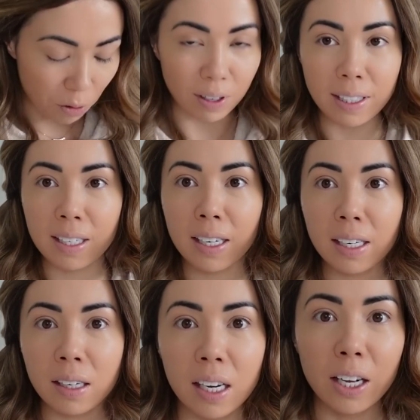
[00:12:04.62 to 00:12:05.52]

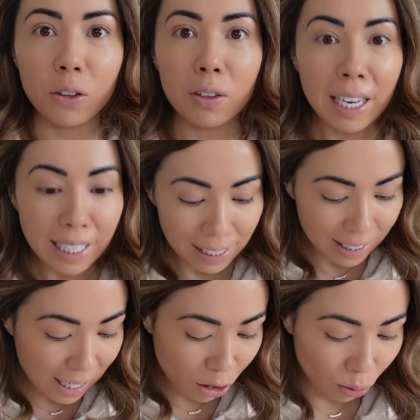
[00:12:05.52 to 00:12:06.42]
Aritzia, they're like
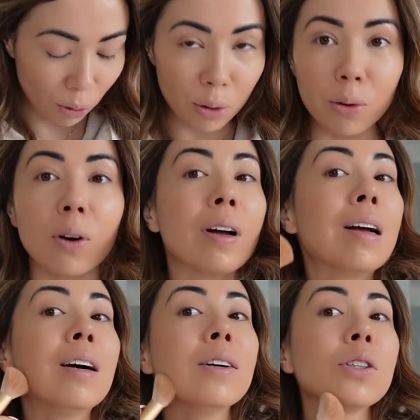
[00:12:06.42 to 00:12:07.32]
see-through.
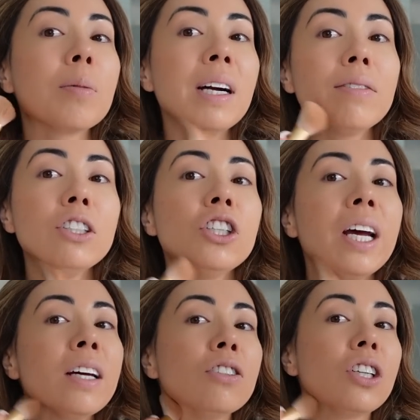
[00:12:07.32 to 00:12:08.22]
So I'm gonna have to
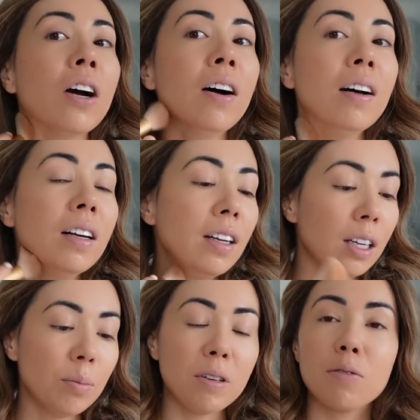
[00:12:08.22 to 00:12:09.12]
change
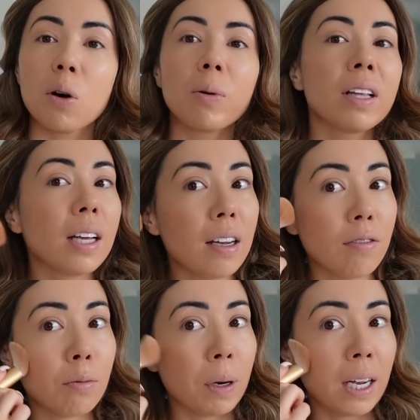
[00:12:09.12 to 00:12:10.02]
before we
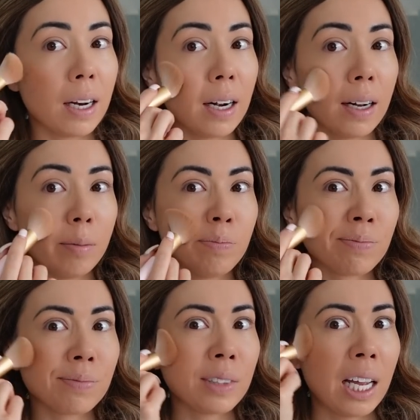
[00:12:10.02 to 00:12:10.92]
leave. But I
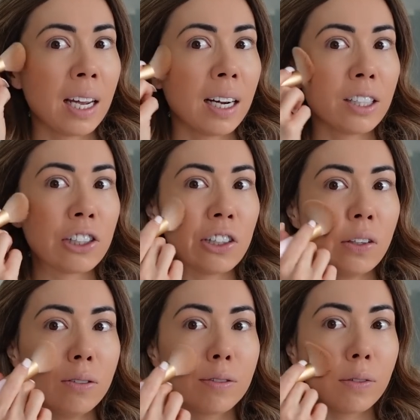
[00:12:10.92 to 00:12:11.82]
should
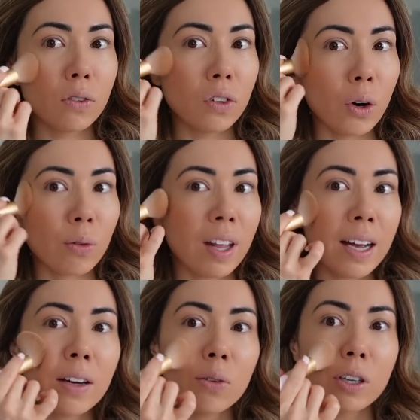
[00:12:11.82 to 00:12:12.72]
have known
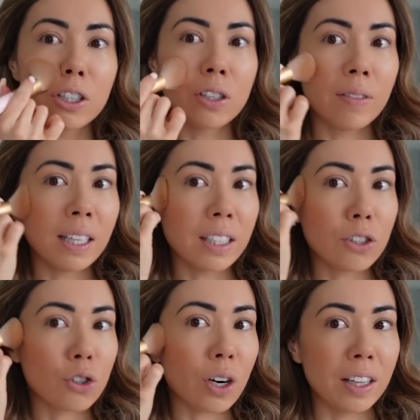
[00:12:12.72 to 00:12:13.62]
that, or I should have at
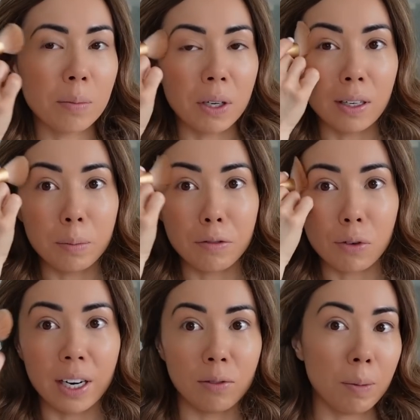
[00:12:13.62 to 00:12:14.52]
least tried them on
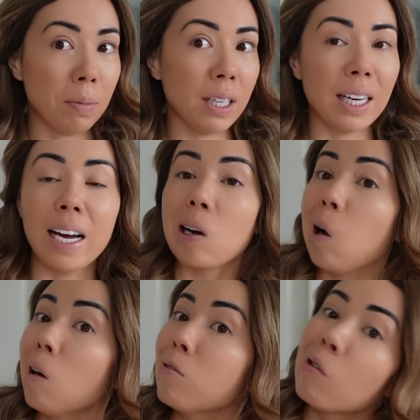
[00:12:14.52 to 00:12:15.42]
before I ripped the tag
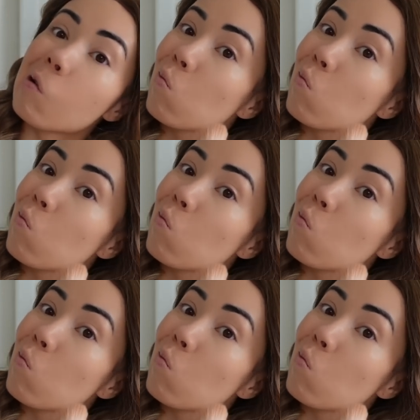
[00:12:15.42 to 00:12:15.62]
off.